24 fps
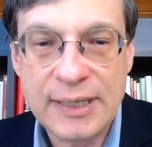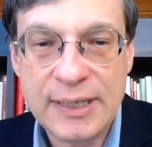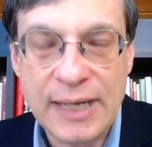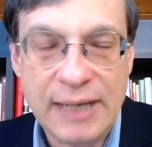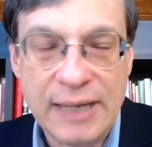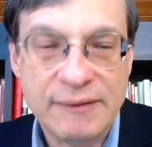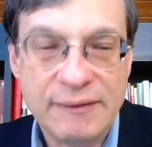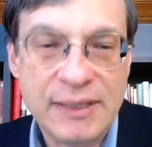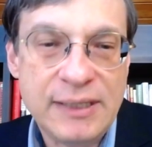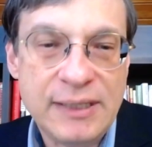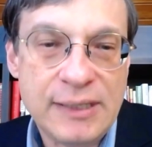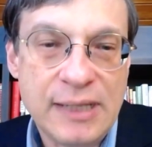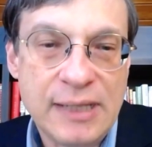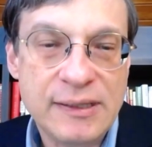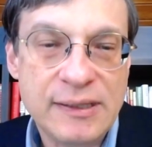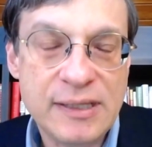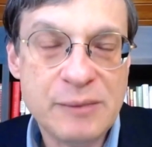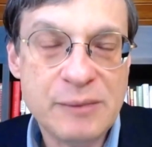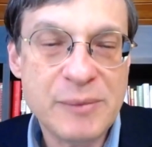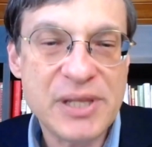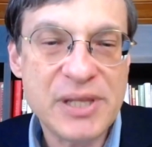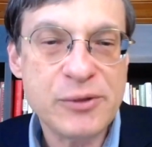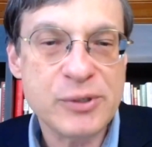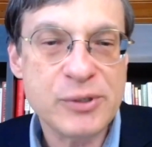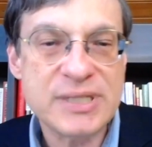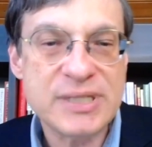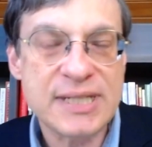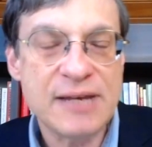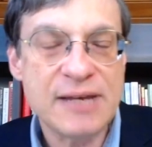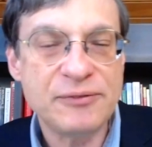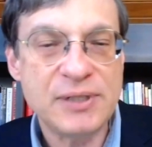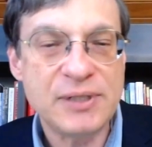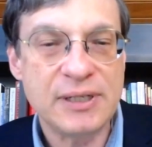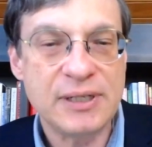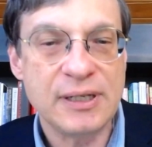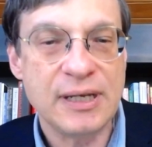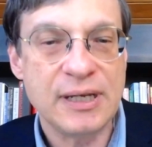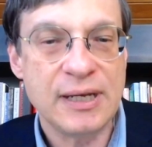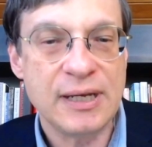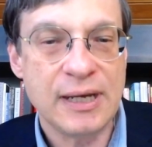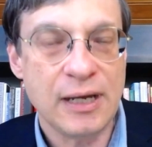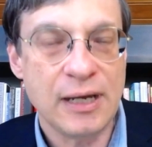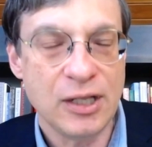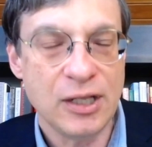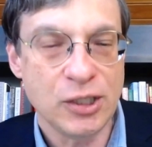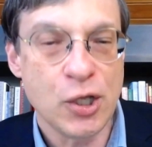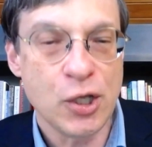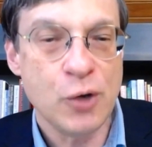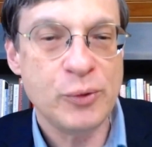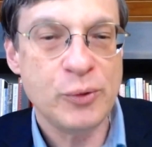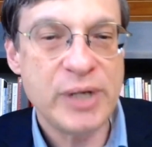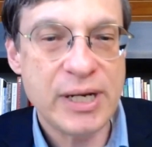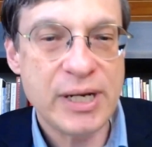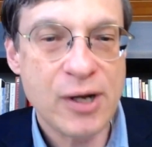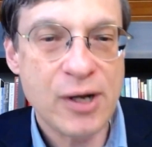And then the mother is left alone